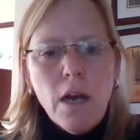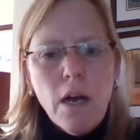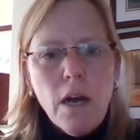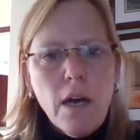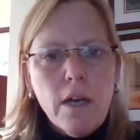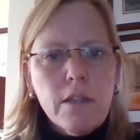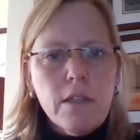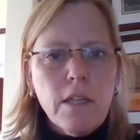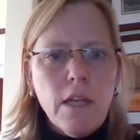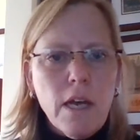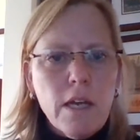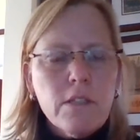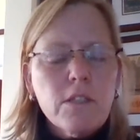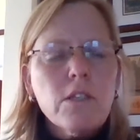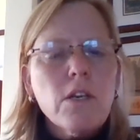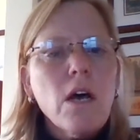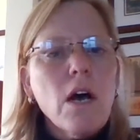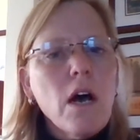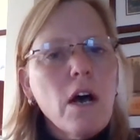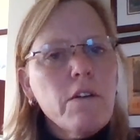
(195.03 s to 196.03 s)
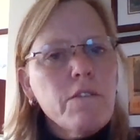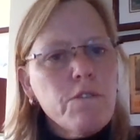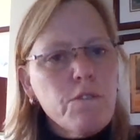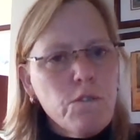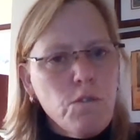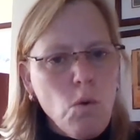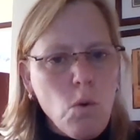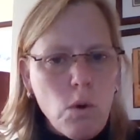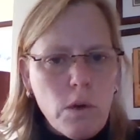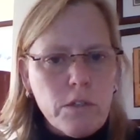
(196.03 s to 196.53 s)
unless a
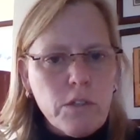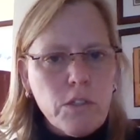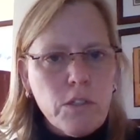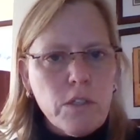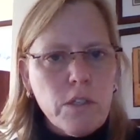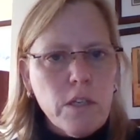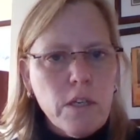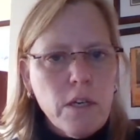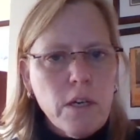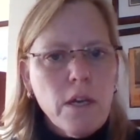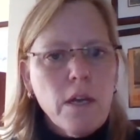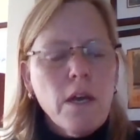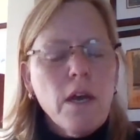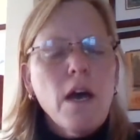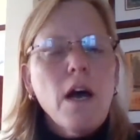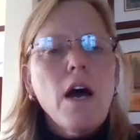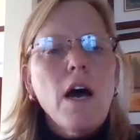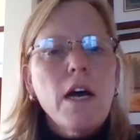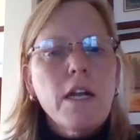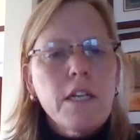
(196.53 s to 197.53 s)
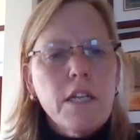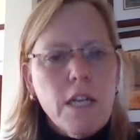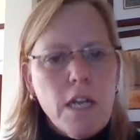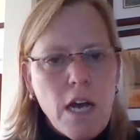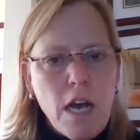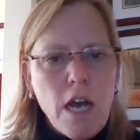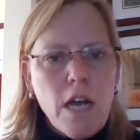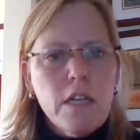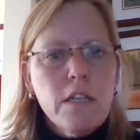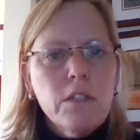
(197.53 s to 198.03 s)
force, a
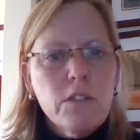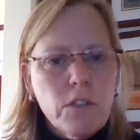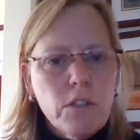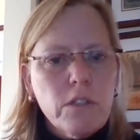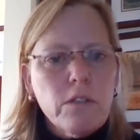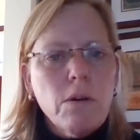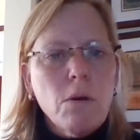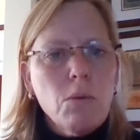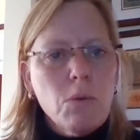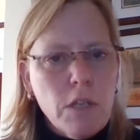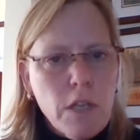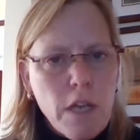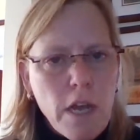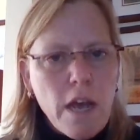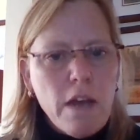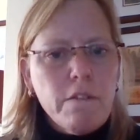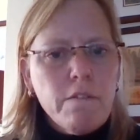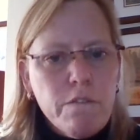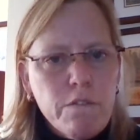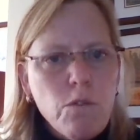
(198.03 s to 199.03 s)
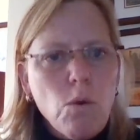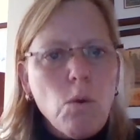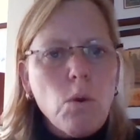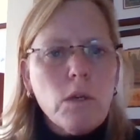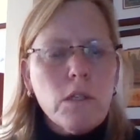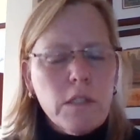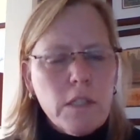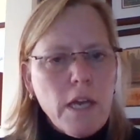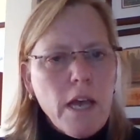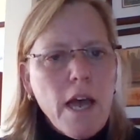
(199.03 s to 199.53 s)
non-zero net
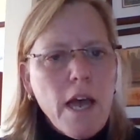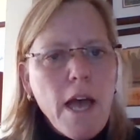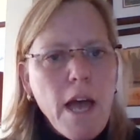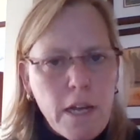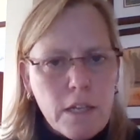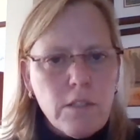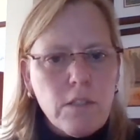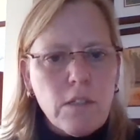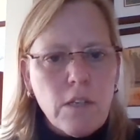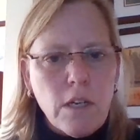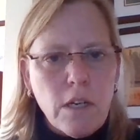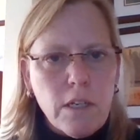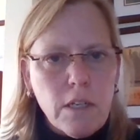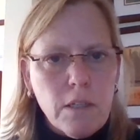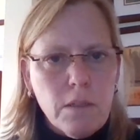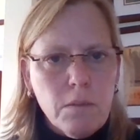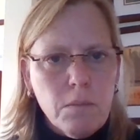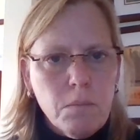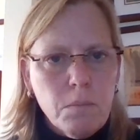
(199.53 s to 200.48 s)
force, acts on it.